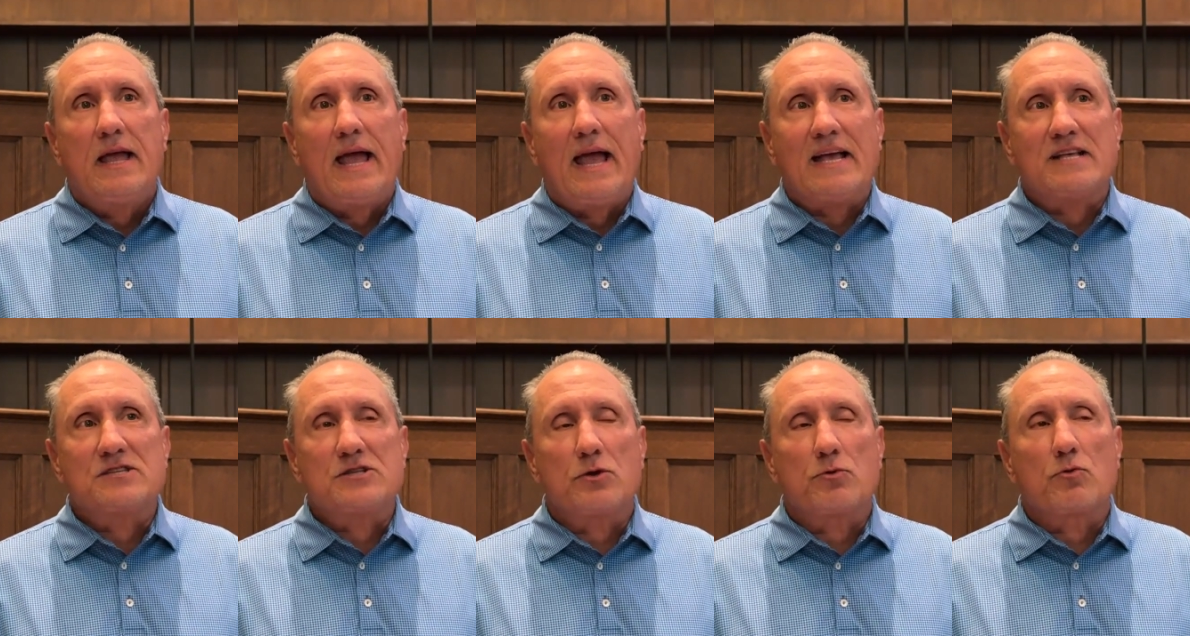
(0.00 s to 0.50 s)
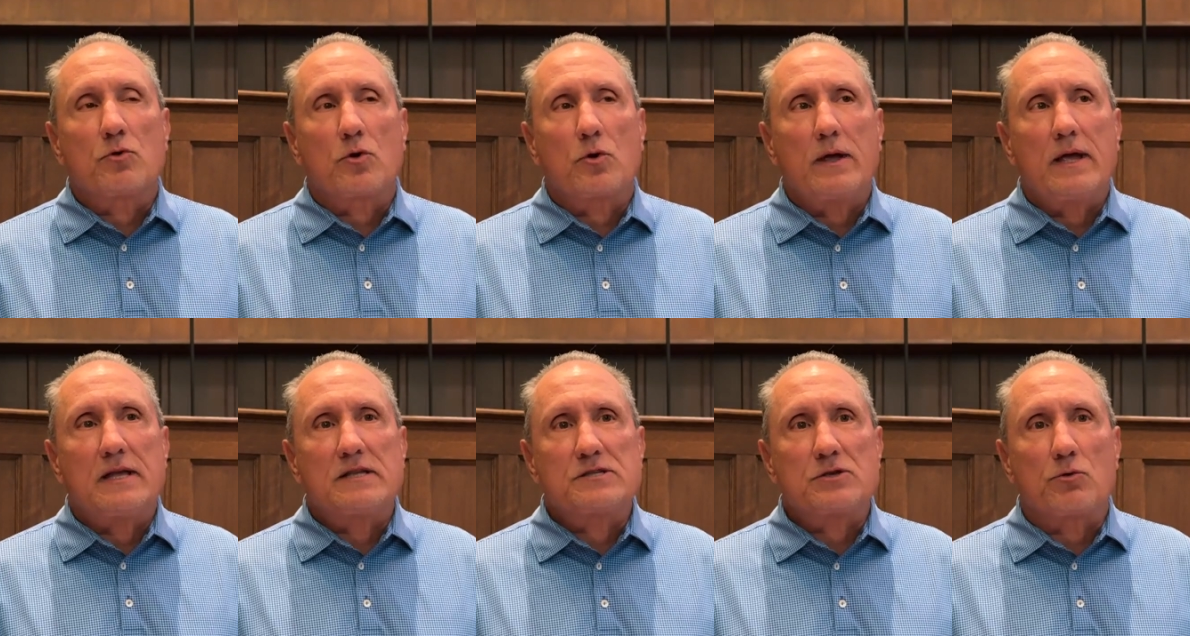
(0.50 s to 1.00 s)
as it,
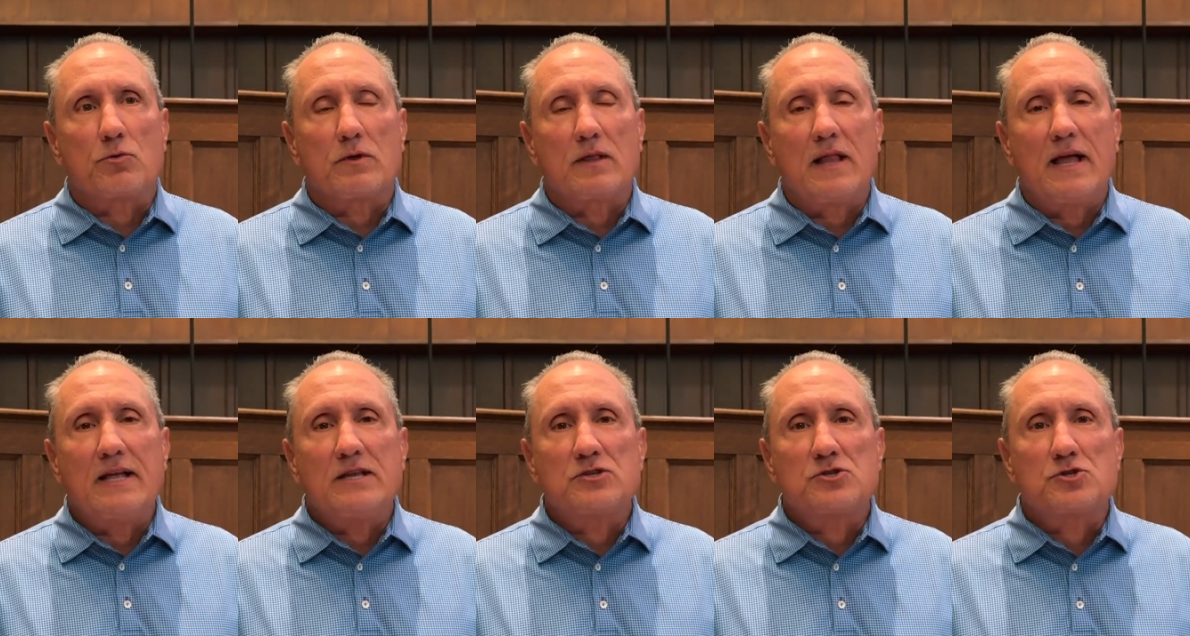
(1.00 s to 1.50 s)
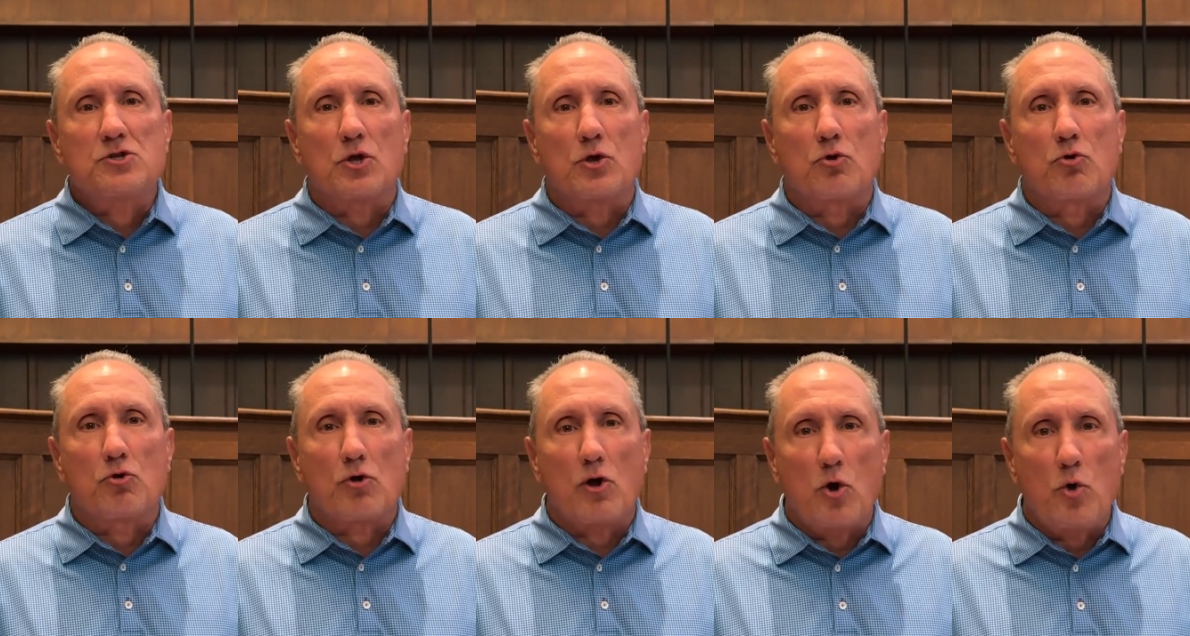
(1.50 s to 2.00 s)
as it relates to
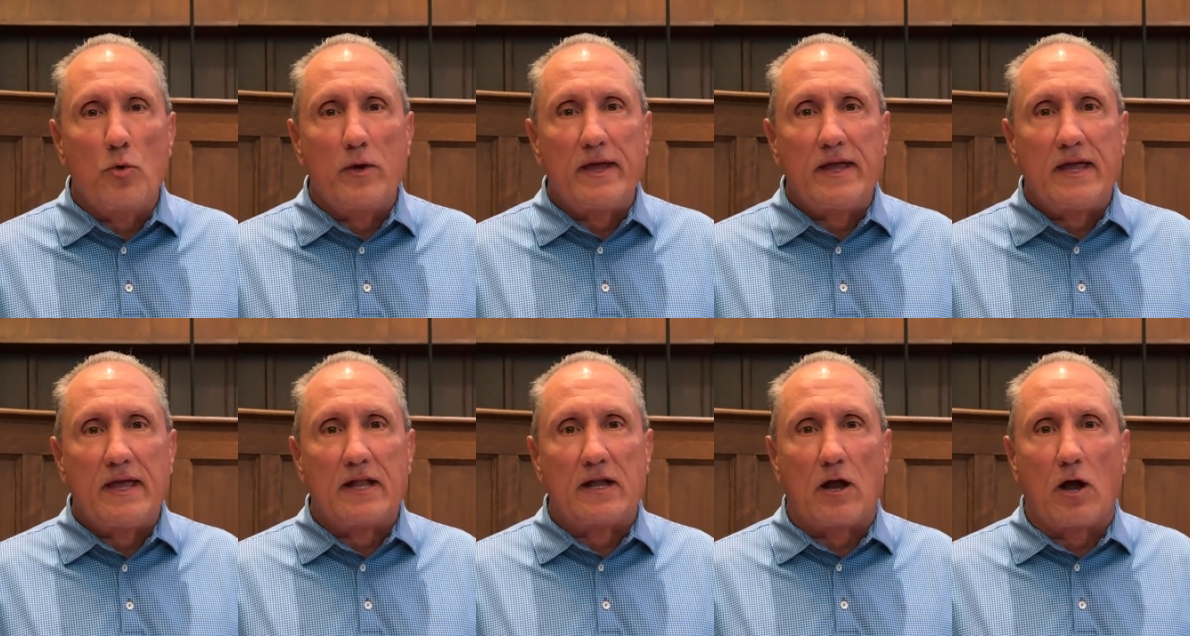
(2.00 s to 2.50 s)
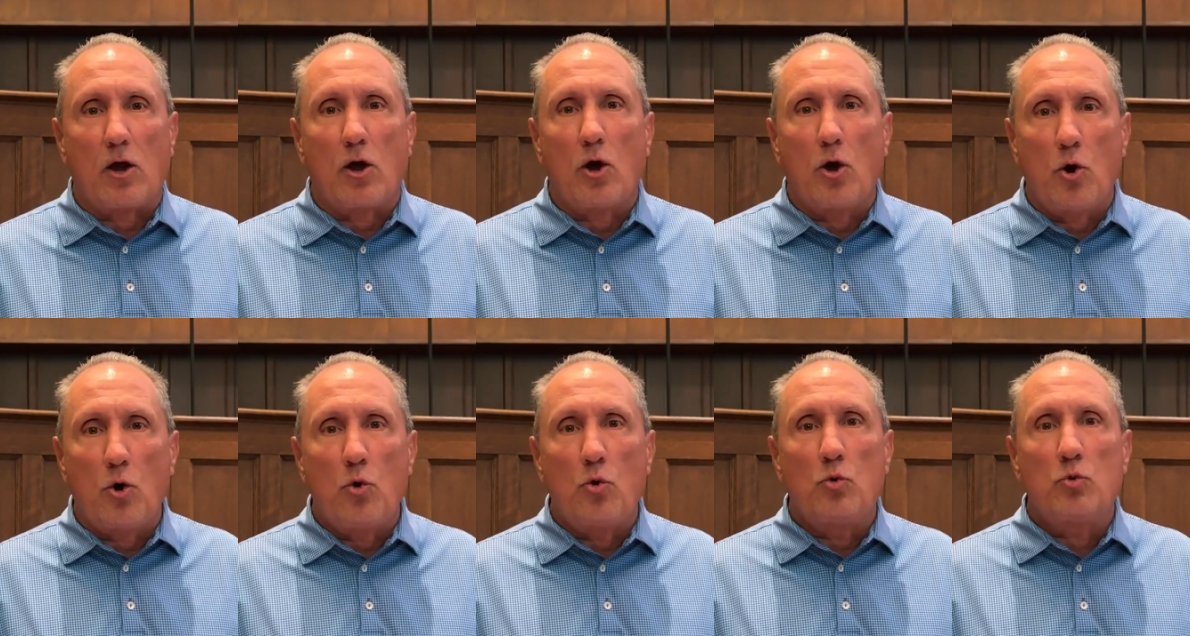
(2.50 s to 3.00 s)
growing in our
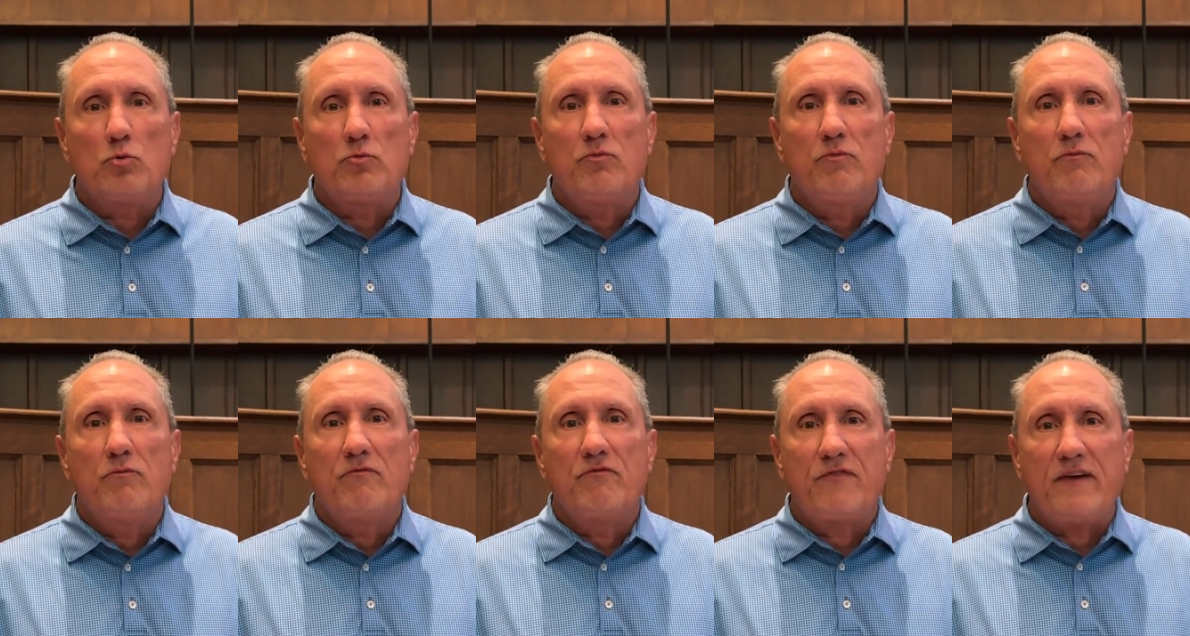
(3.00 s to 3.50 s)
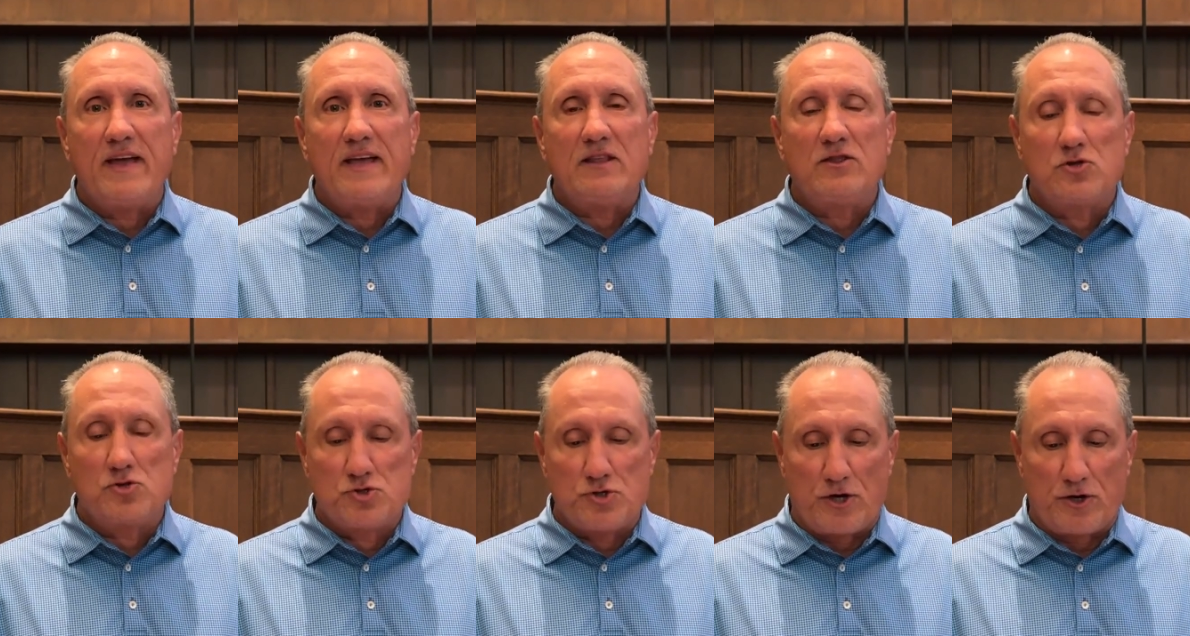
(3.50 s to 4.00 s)
own
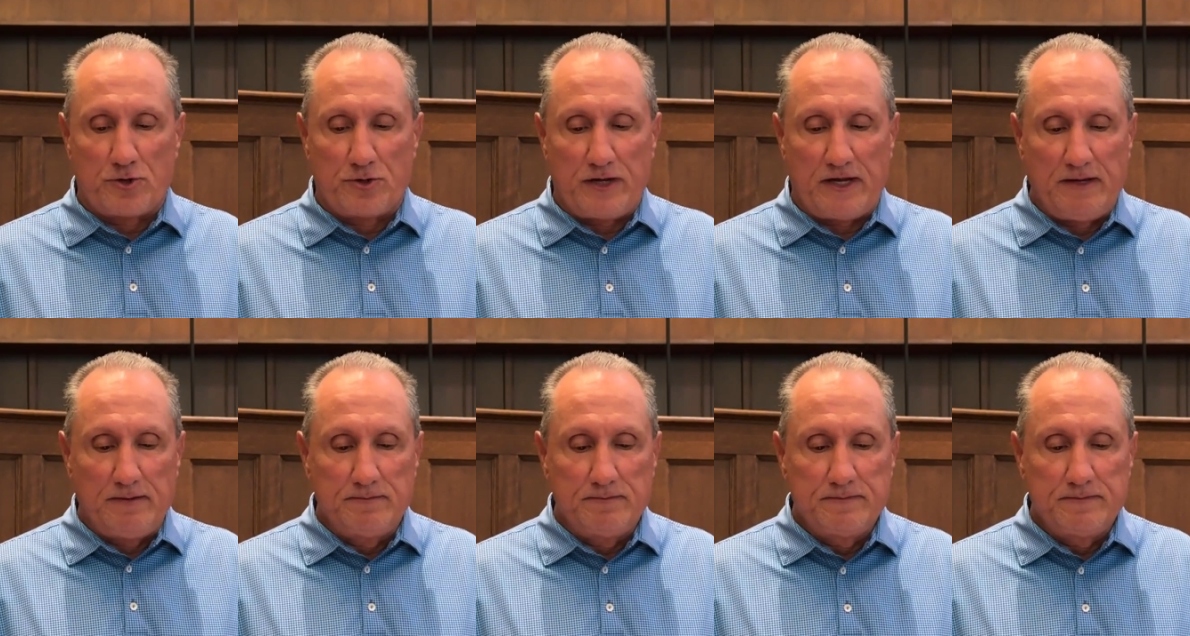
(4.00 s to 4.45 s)
faith journey.